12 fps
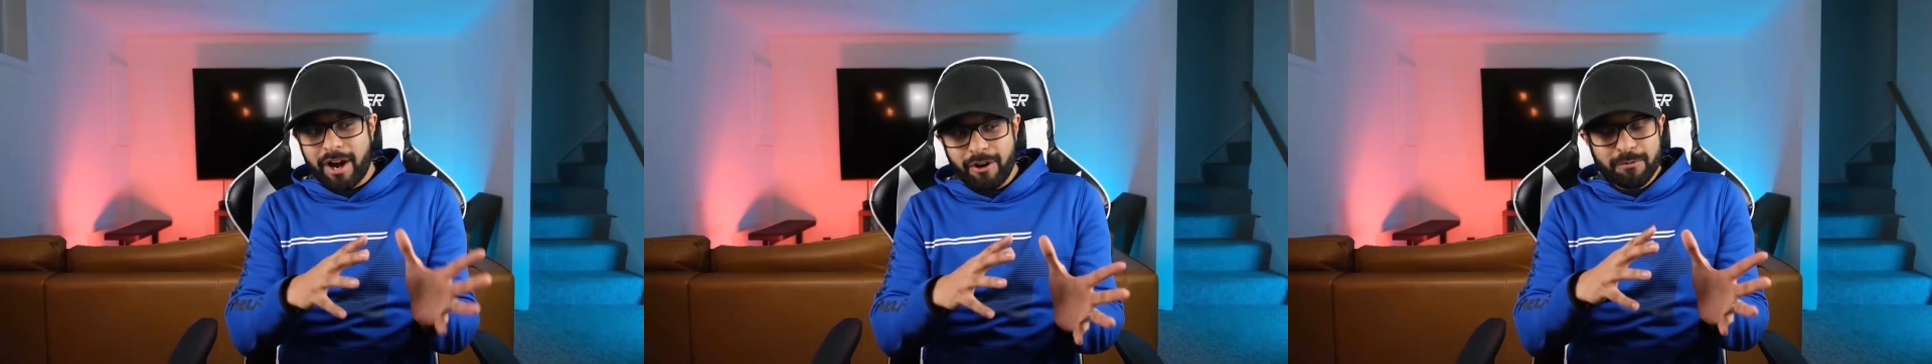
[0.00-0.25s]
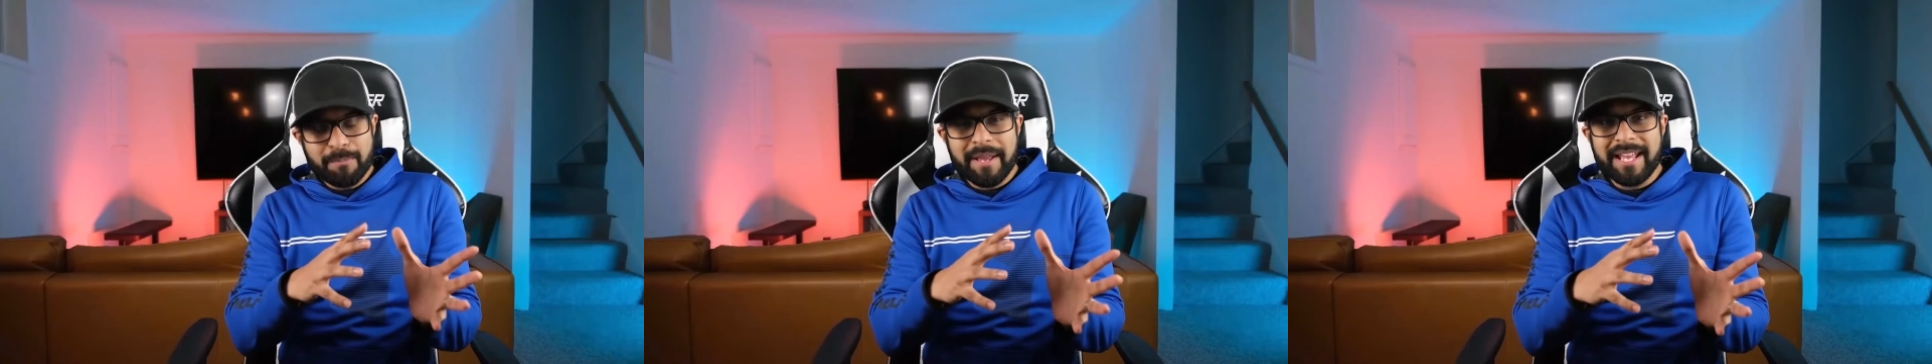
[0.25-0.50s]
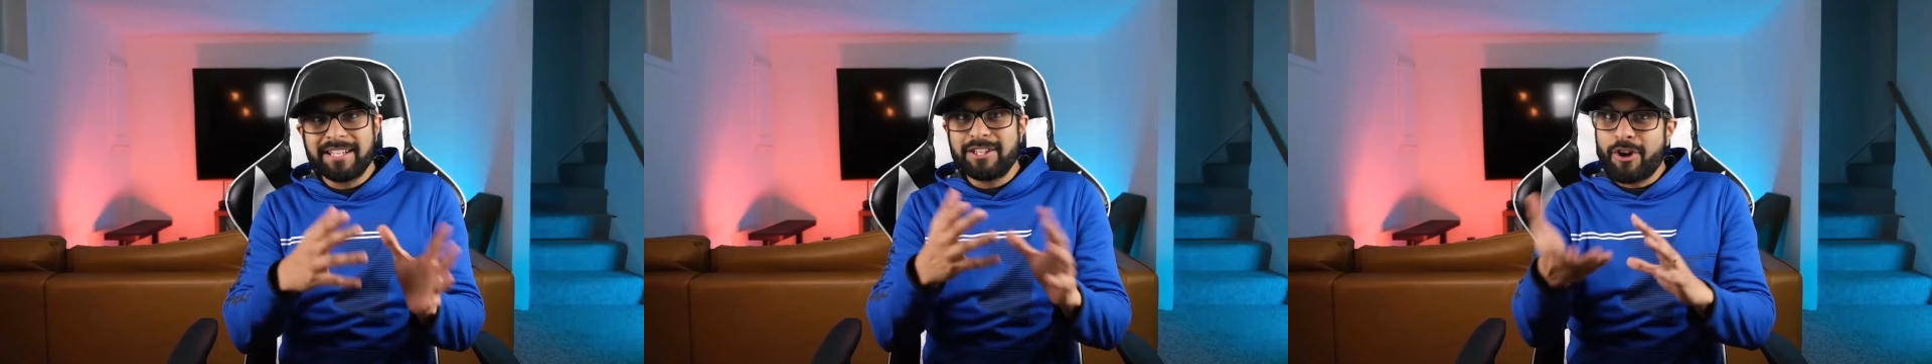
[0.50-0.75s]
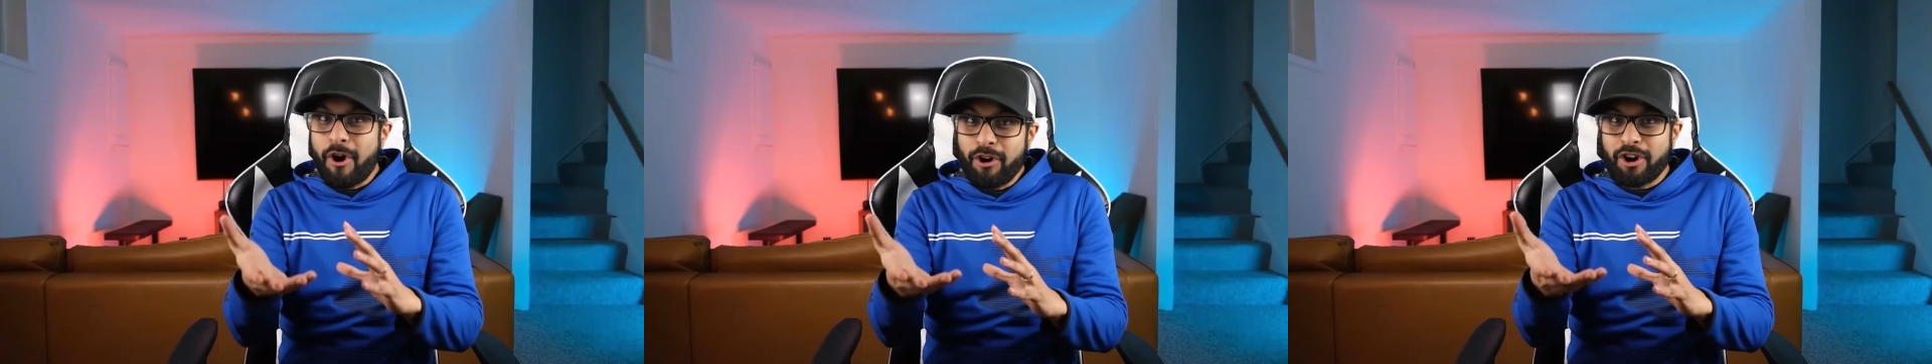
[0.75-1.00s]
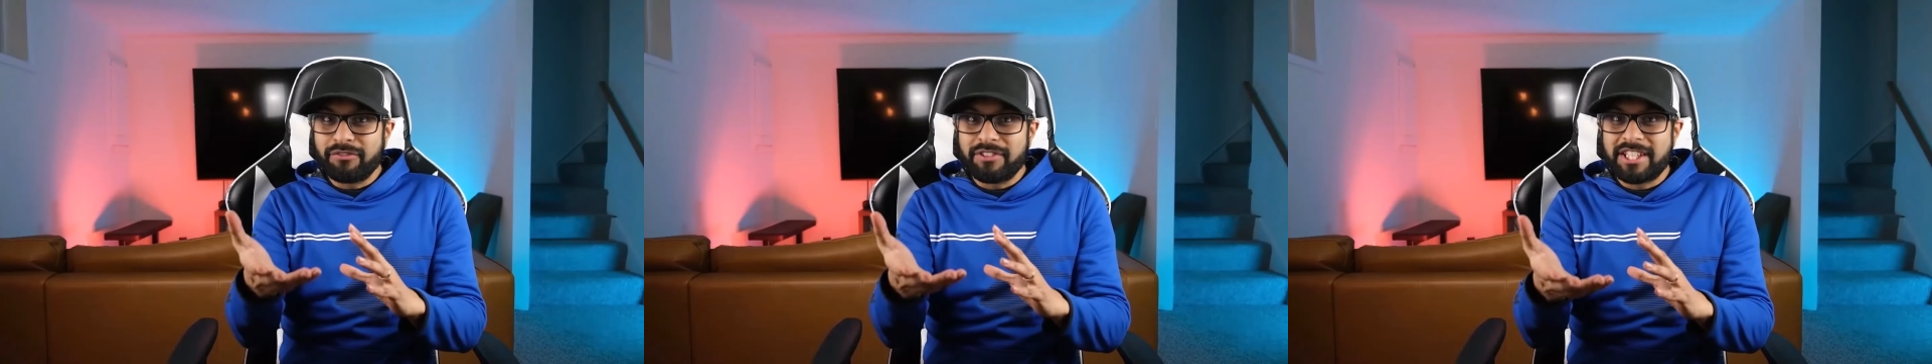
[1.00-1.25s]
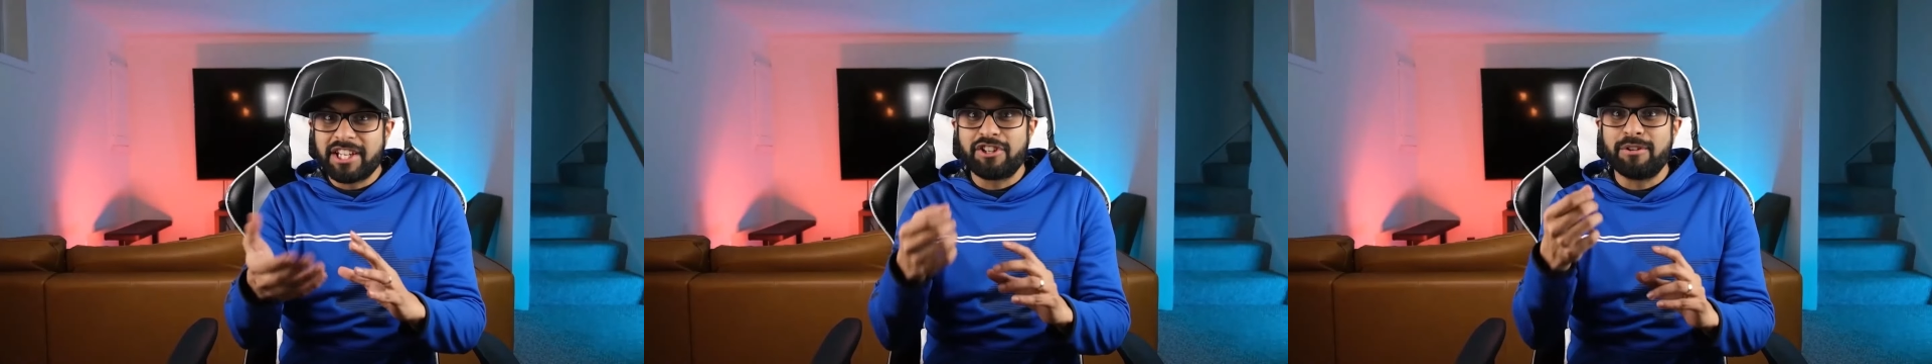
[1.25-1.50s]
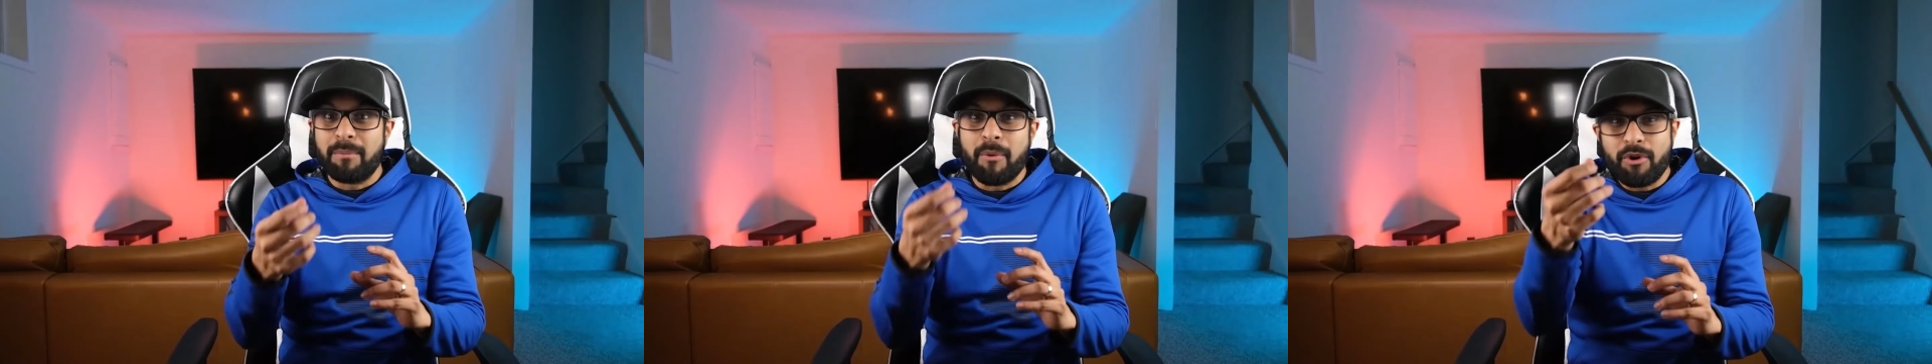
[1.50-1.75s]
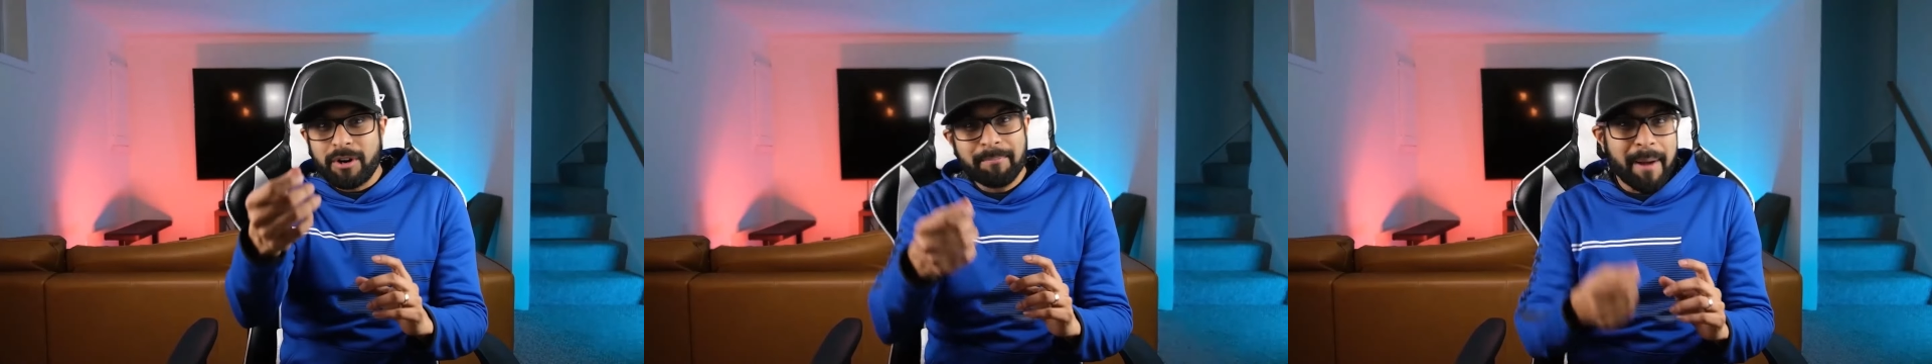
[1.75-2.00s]
to make your conversation
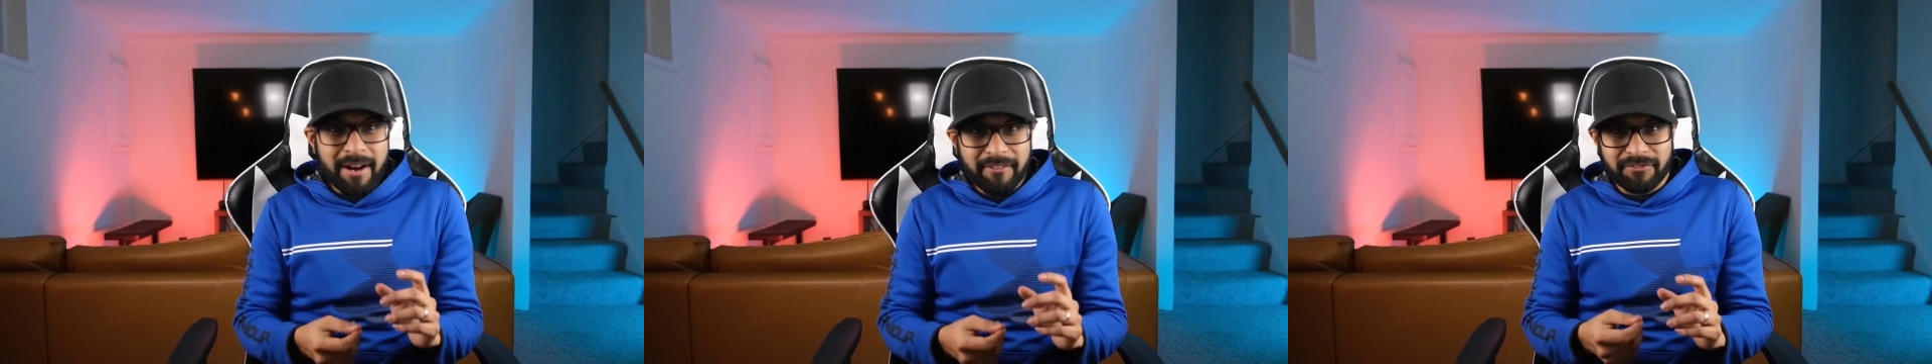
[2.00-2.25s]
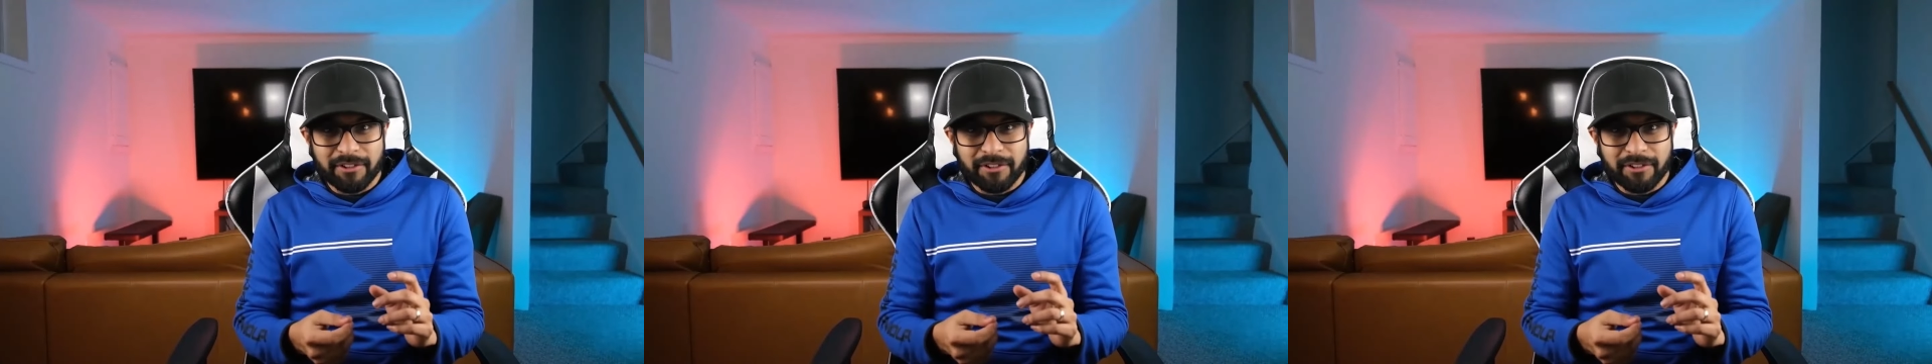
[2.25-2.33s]
more impactful.